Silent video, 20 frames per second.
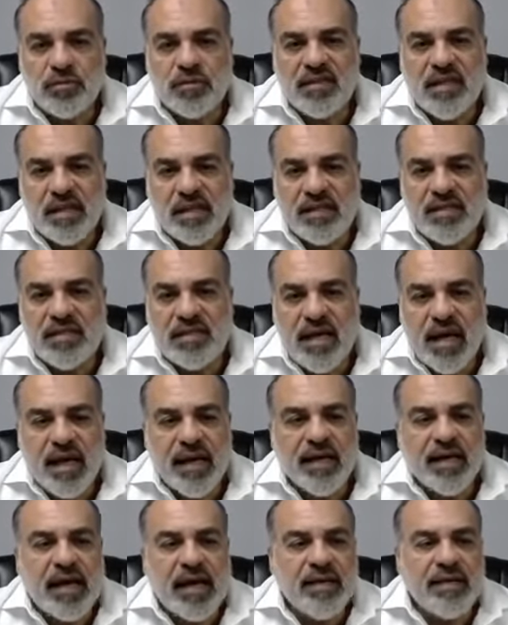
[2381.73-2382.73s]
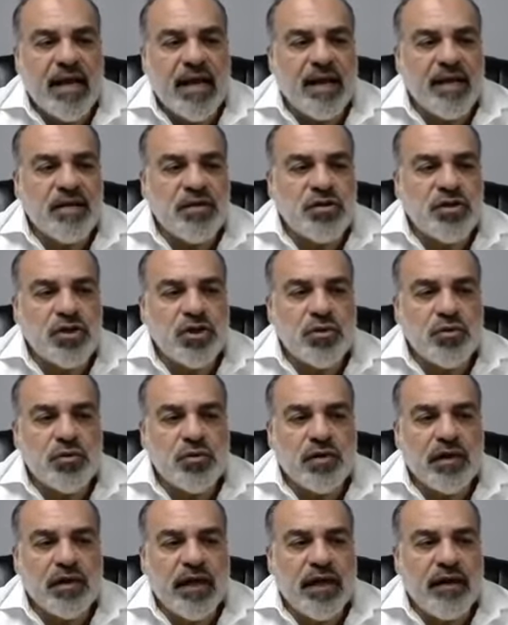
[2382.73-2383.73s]
telepsych, and that is
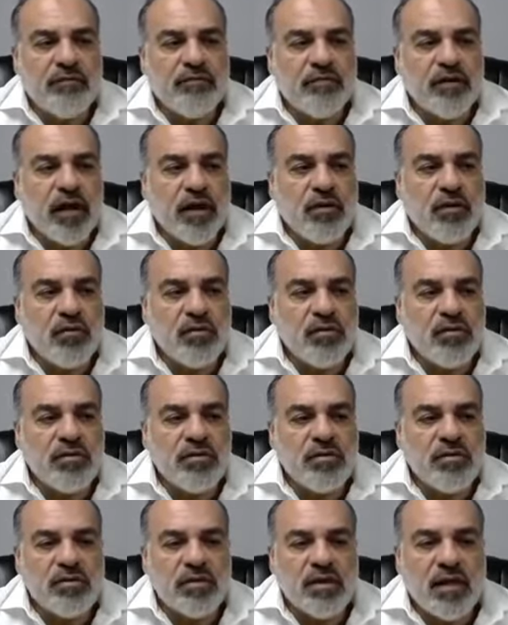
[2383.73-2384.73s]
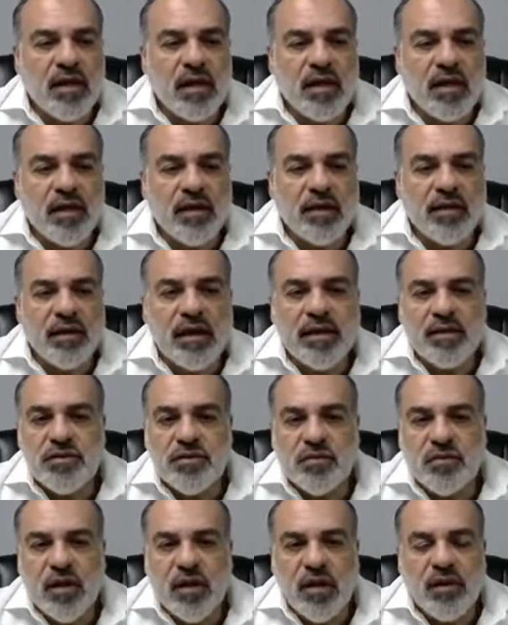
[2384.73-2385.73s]
usually if they couldn't get
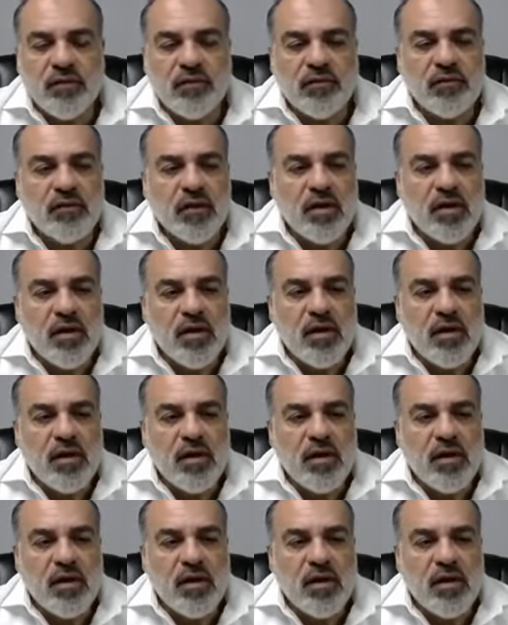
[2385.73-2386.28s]
to us.